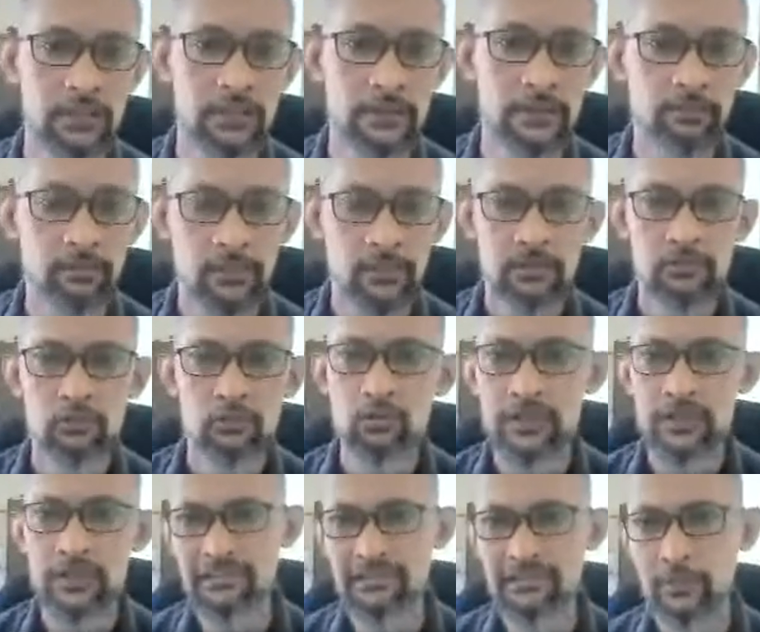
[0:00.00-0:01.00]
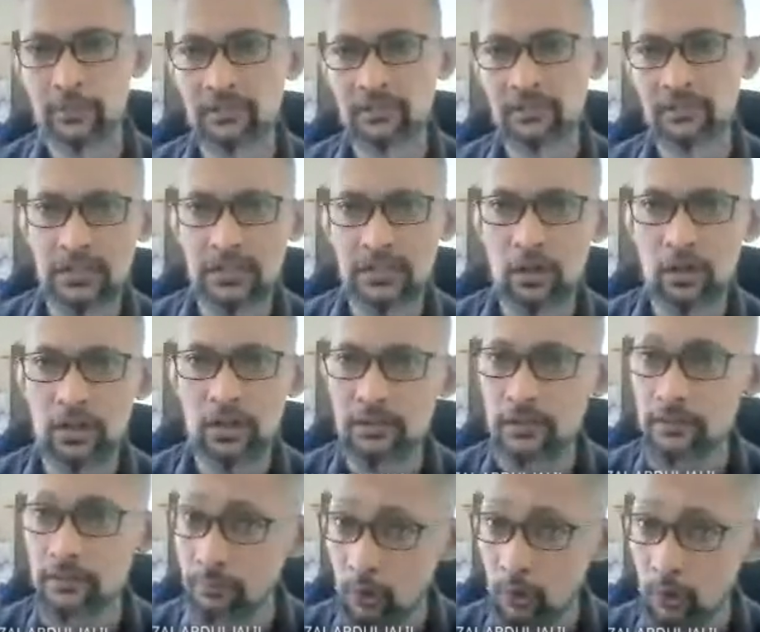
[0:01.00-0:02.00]
So that's basically one of the
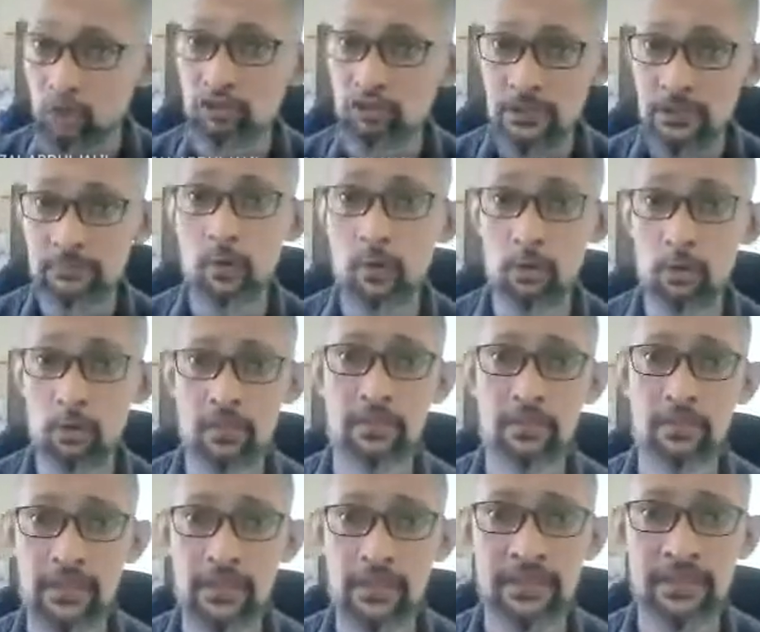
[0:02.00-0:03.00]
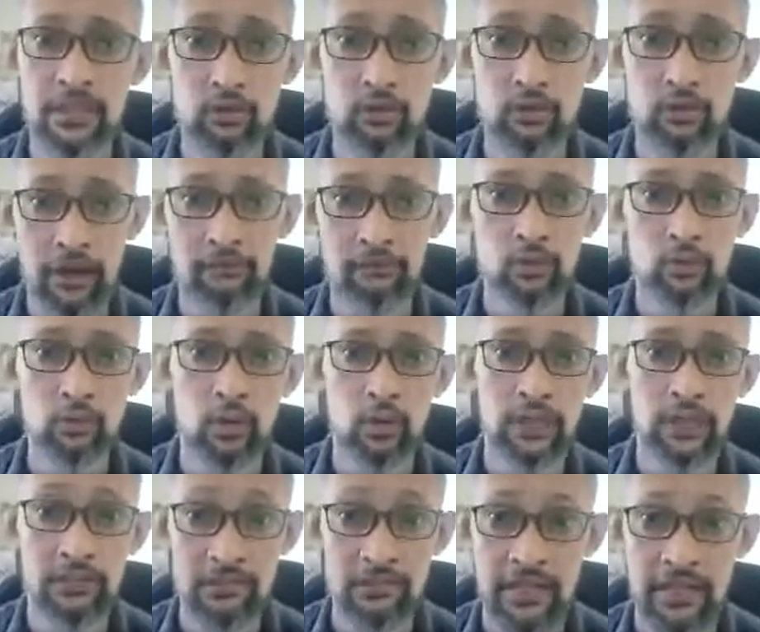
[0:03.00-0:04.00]
most important thing that you have to
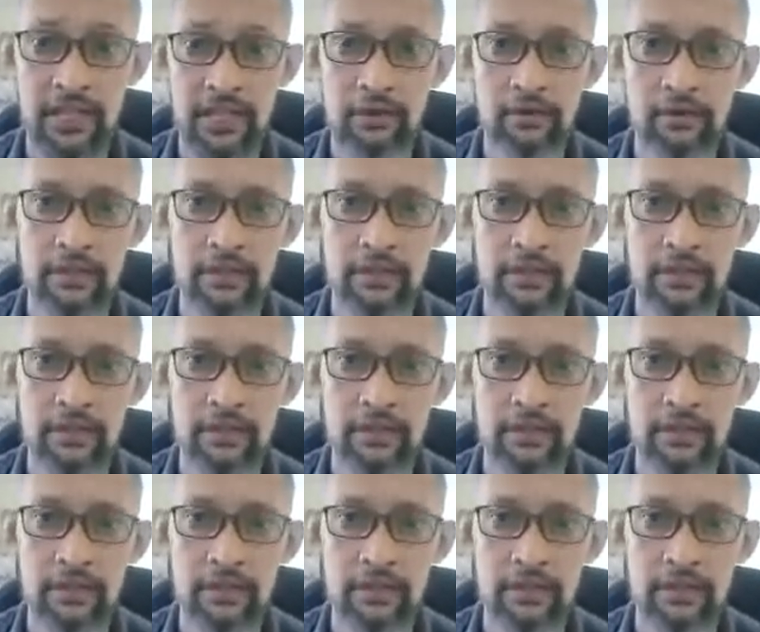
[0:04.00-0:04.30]
understand there, okay.